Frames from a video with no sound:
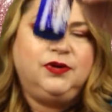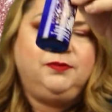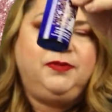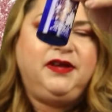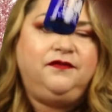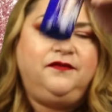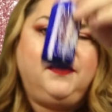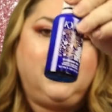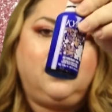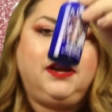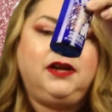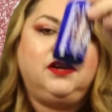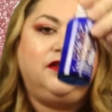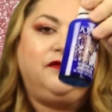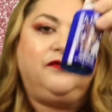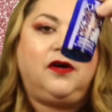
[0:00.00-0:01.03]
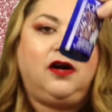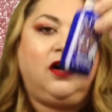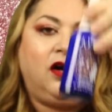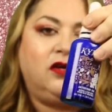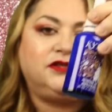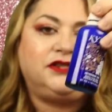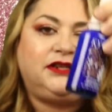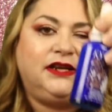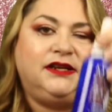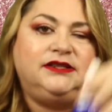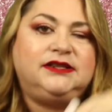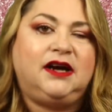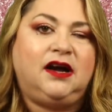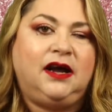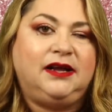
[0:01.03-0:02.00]
would be very good for all
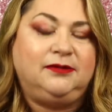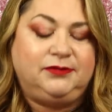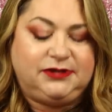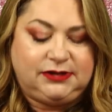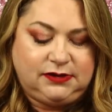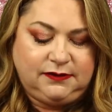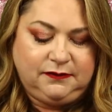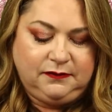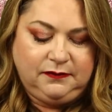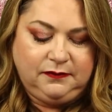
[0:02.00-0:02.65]
skin types